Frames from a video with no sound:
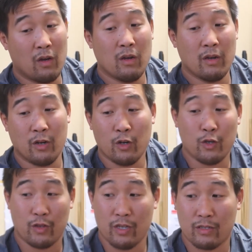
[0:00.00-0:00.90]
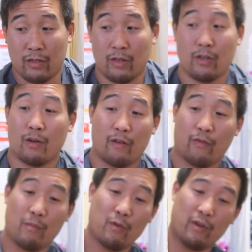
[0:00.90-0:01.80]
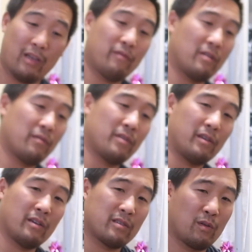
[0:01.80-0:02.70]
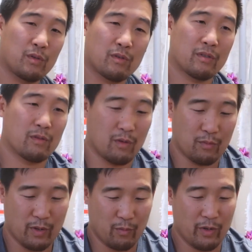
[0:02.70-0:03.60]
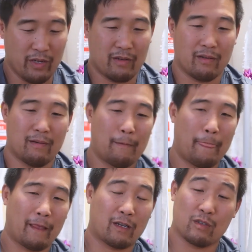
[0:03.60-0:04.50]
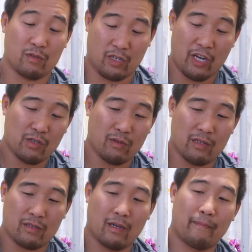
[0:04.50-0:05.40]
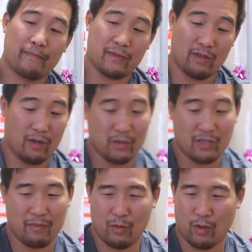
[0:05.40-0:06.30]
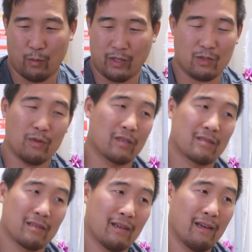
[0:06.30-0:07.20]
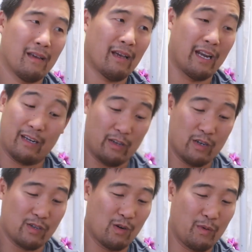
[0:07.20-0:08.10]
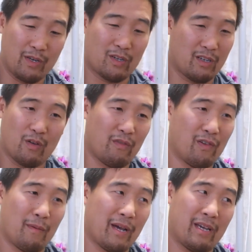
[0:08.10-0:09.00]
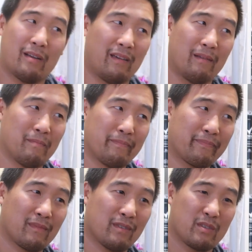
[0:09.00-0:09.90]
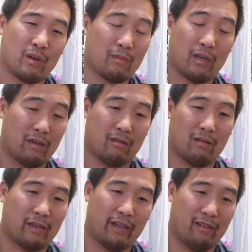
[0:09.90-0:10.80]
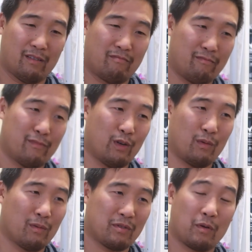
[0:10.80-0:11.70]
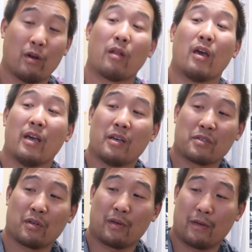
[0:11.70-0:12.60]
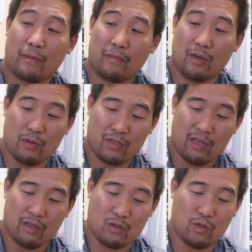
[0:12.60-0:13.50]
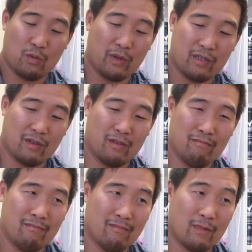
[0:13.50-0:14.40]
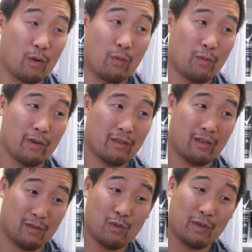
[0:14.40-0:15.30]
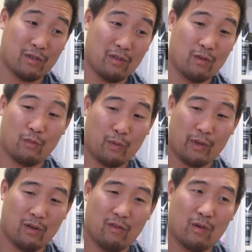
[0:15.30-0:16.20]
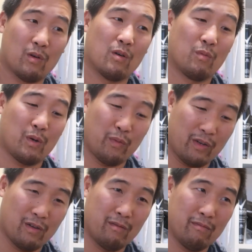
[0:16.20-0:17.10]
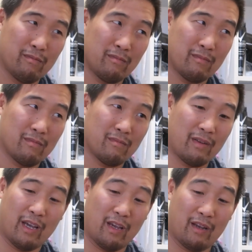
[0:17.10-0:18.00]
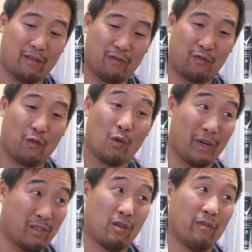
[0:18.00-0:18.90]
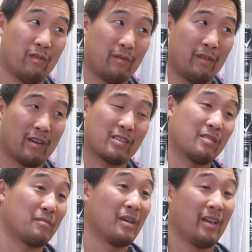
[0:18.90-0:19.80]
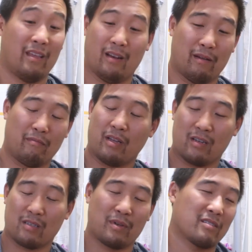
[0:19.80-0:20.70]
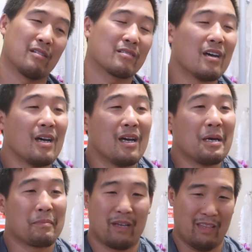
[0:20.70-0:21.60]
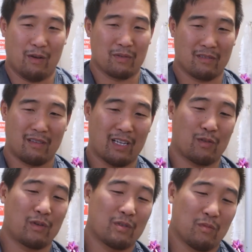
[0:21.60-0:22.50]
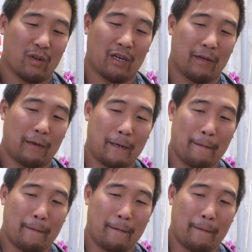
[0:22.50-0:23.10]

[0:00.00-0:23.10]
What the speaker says: No, from Port Haven and everything else, I was always 1 week, because I was a casual at the time, so they always give me 1 week swings, and then you don't know when you're going to fly back out again. So I'm like, okay, I don't know what's going on. So it was either 2 weeks on, 1 week, 2 weeks on and 1 week off, or 1 week on and 4 weeks off, and that doesn't, that doesn't make sense. But that's the reason why